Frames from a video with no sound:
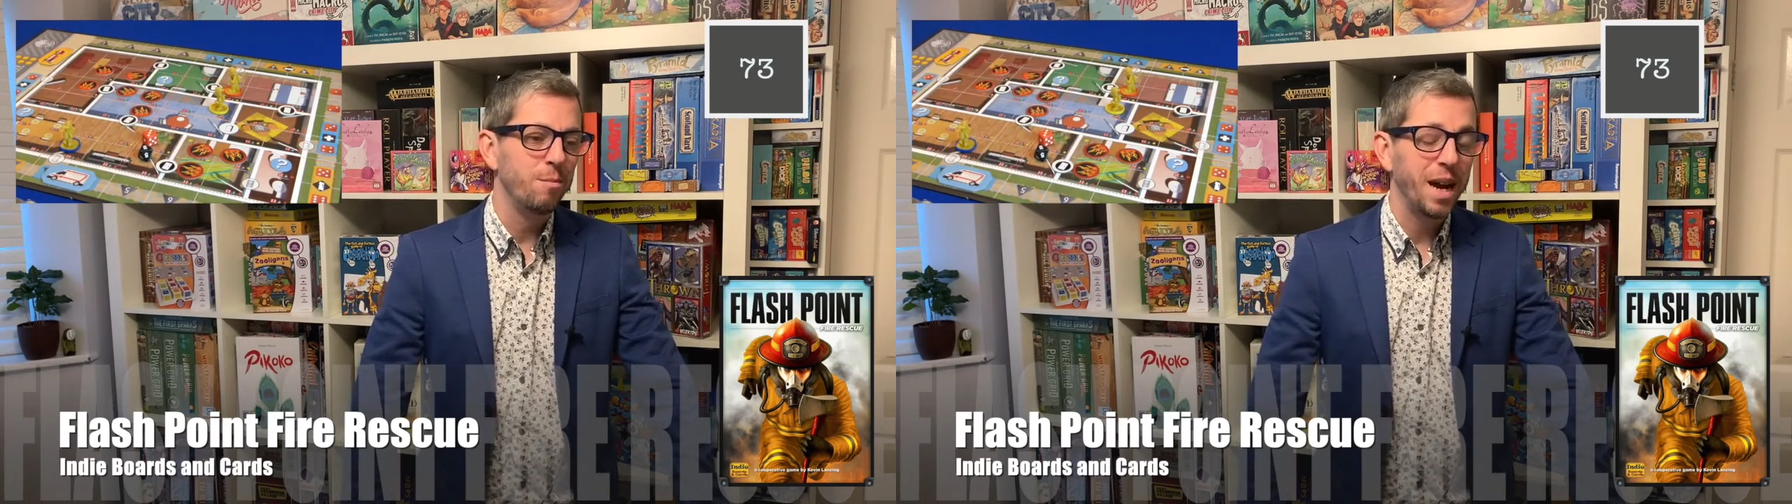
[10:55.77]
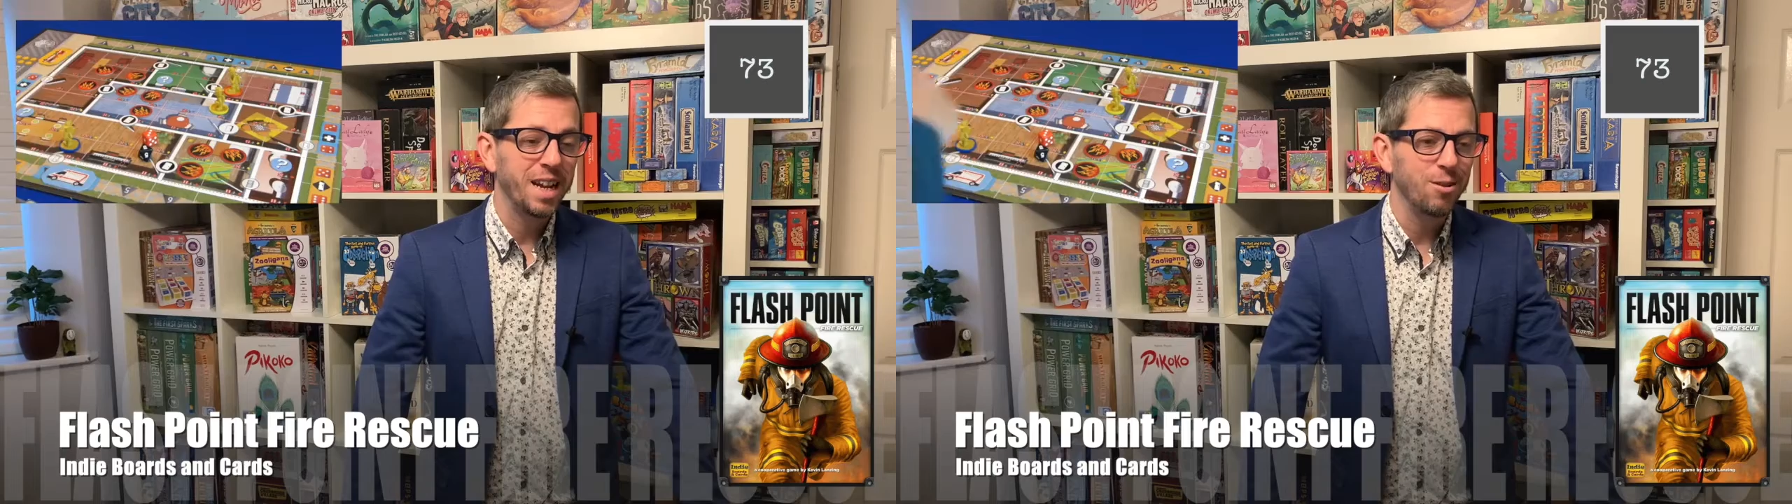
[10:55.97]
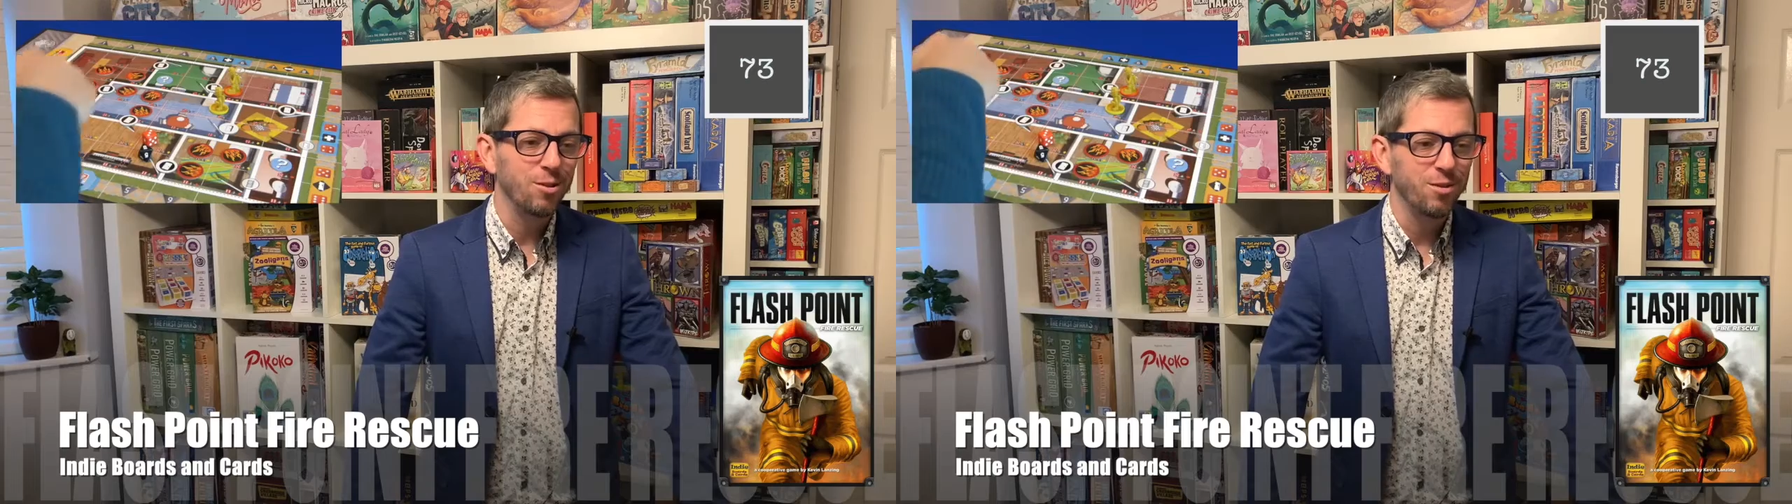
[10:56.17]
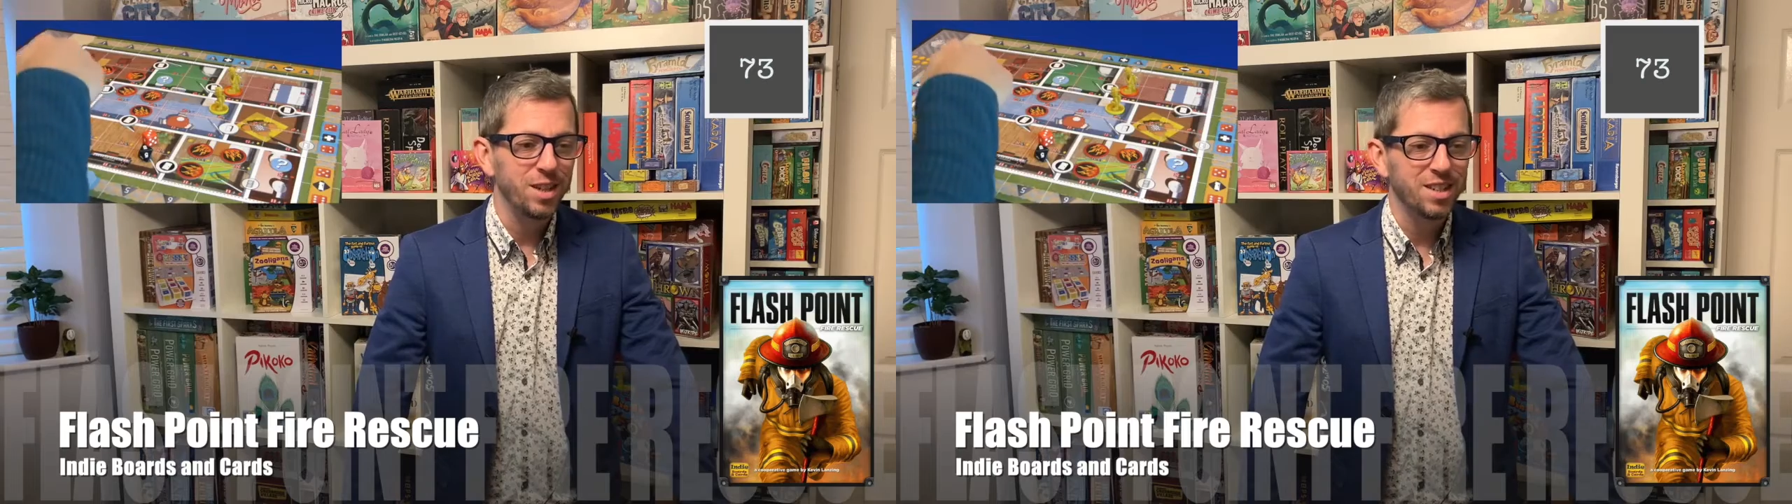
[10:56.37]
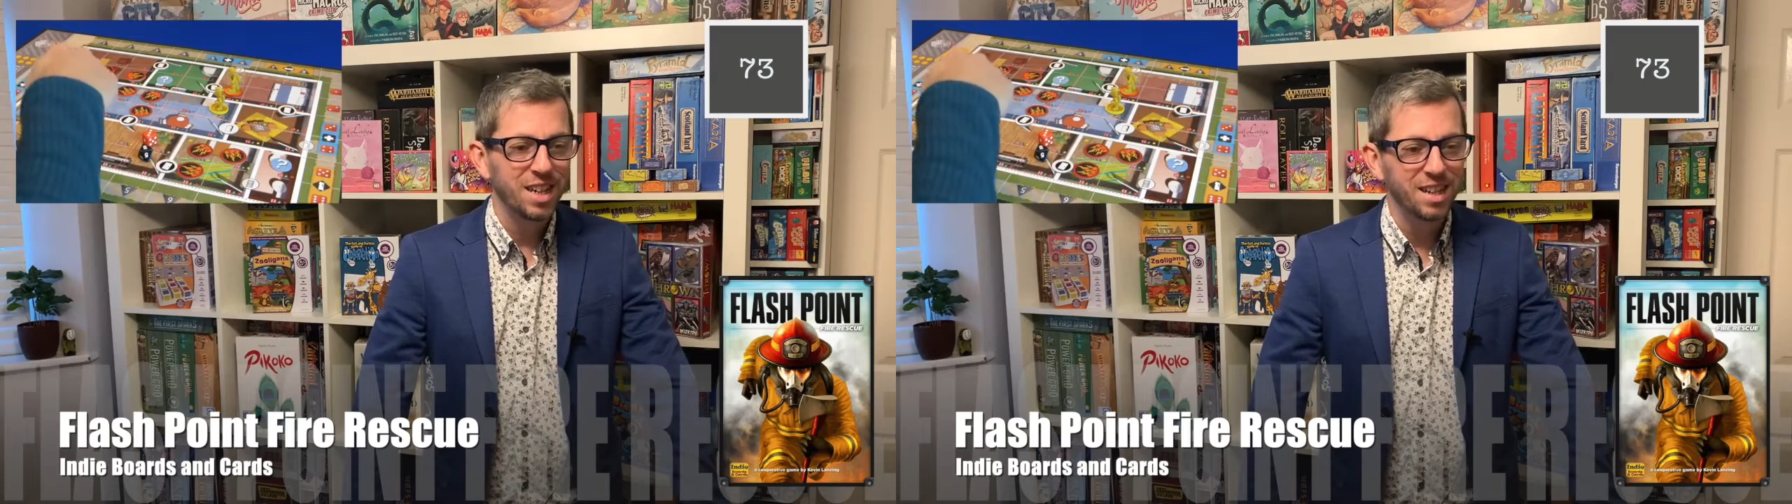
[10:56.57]
backing all of
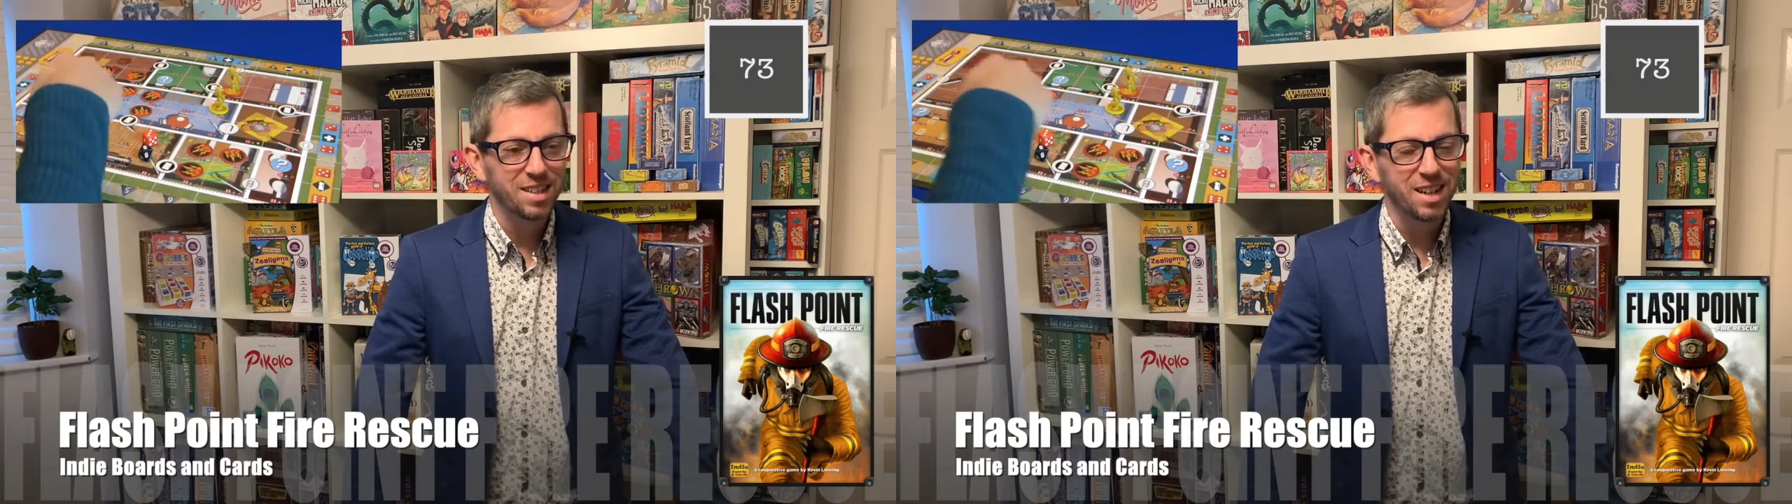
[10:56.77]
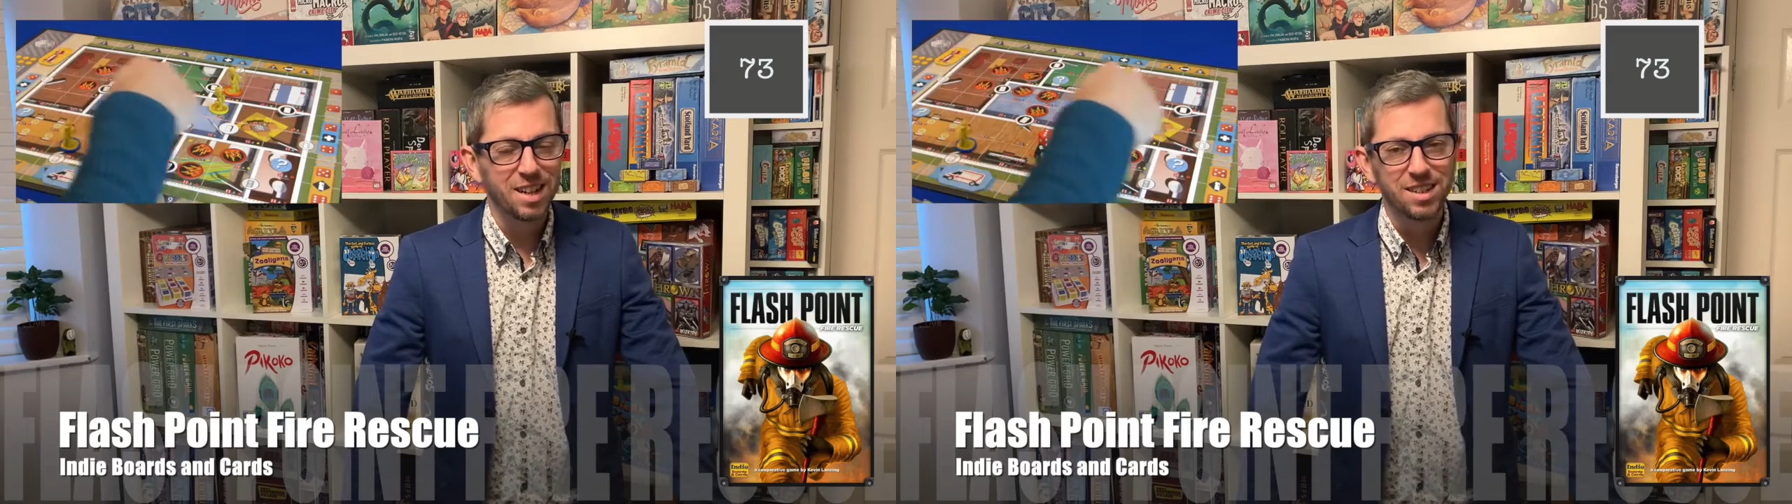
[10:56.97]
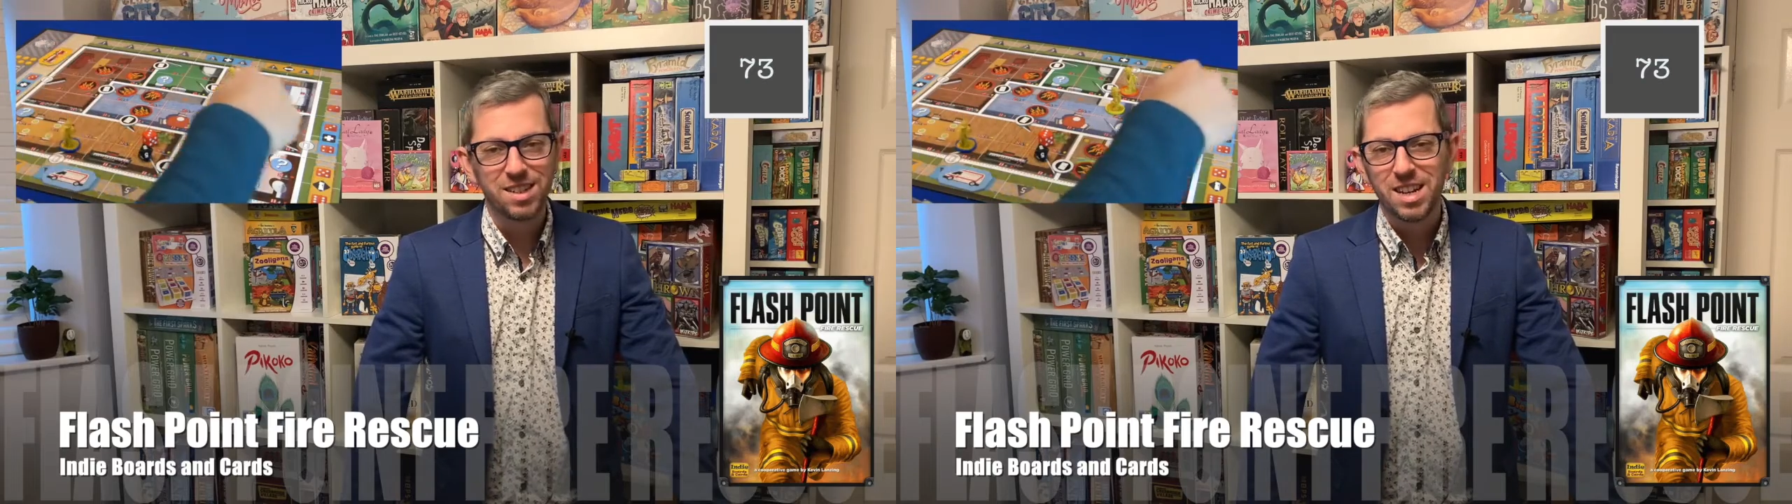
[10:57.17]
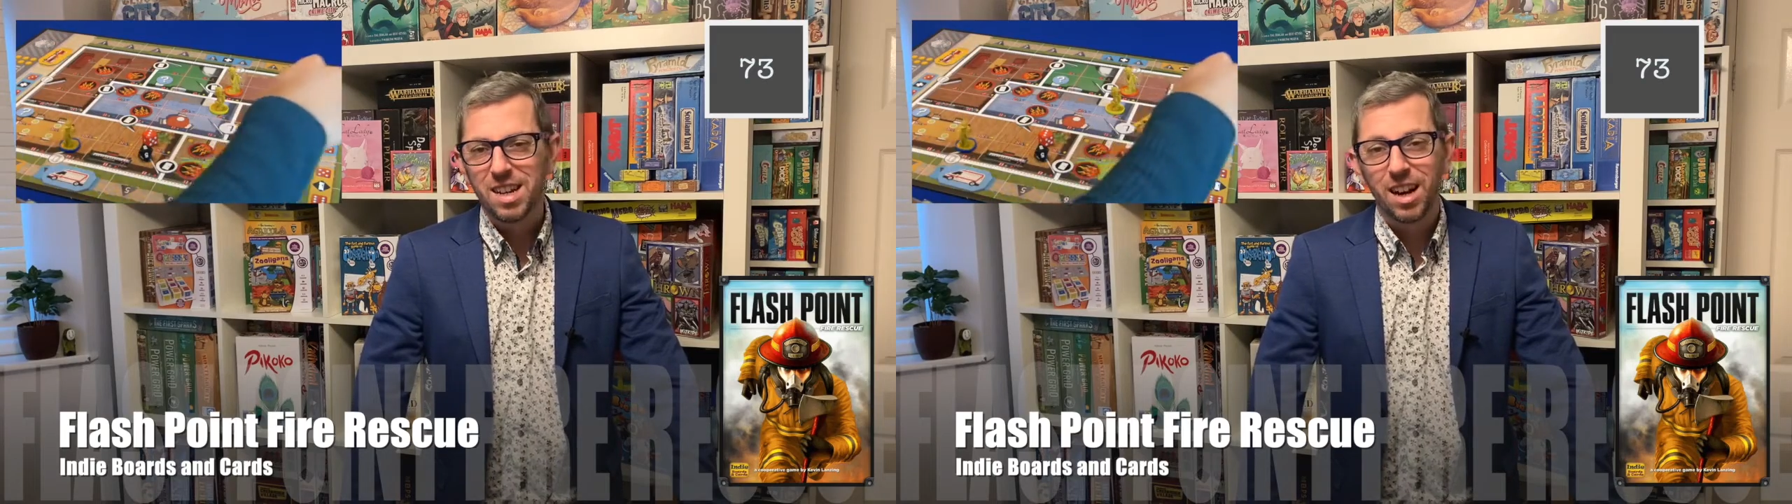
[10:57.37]
these Kickstarters.